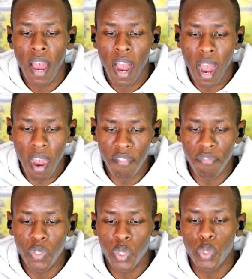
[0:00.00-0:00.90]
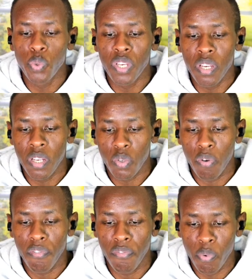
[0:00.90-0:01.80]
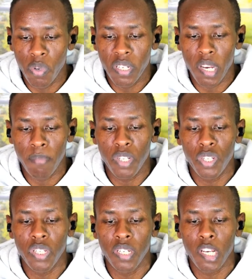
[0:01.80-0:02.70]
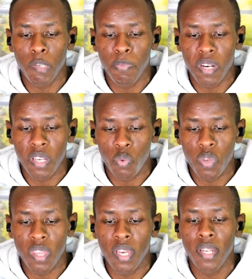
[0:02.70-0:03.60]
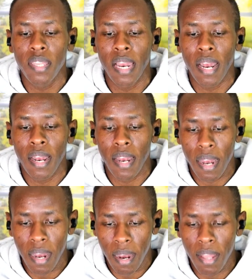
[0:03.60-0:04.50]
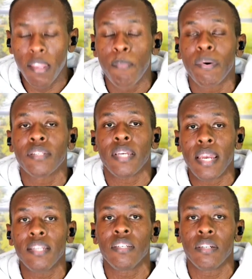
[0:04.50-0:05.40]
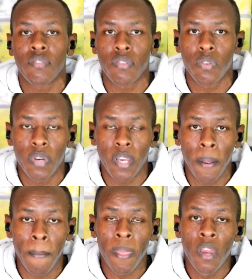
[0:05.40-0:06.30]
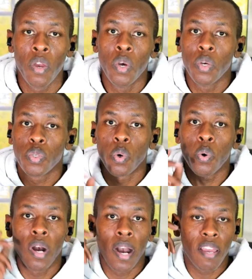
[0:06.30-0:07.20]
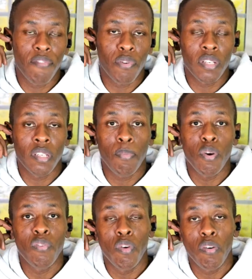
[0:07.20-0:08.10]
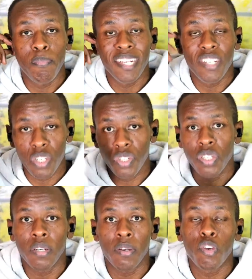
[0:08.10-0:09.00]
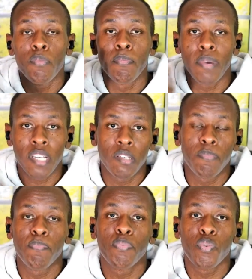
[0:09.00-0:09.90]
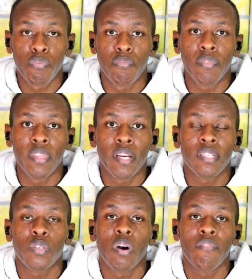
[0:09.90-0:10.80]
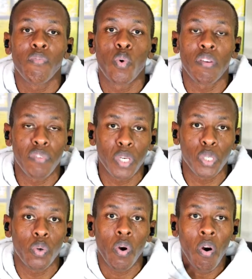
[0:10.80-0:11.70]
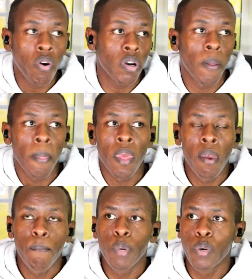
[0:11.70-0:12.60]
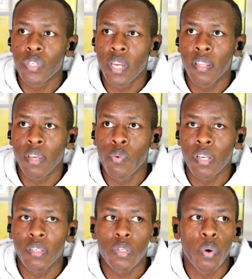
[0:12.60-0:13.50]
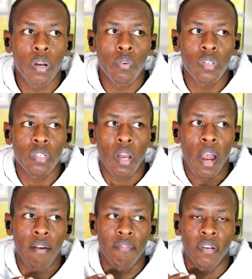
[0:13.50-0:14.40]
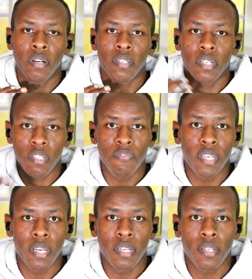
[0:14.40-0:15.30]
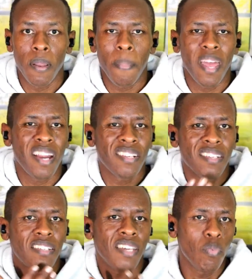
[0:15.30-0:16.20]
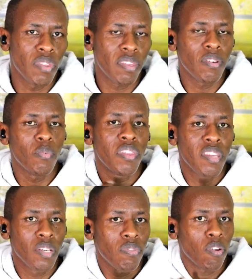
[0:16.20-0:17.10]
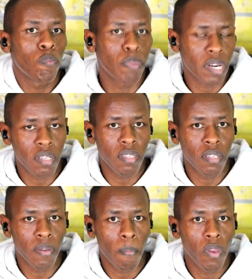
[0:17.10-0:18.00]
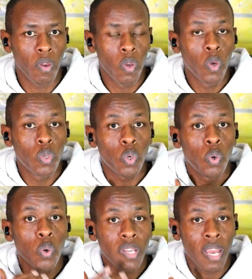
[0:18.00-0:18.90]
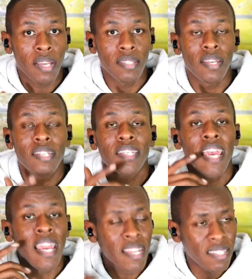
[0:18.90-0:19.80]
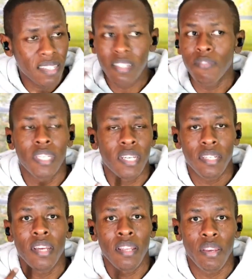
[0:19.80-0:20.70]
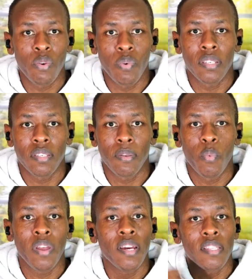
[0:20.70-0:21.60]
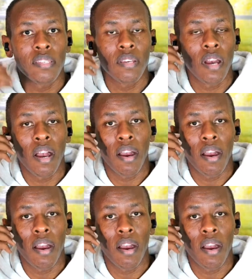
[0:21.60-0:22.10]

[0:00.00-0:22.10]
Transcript: have 2 years of full-time teaching experience within the past 8 years, okay? So if, for example, you've not been teaching, you must prove that you have qualification. Or because here in the US, you cannot have a certificate and just stay with it without practicing. So realize that any certificate here in the US, whether it's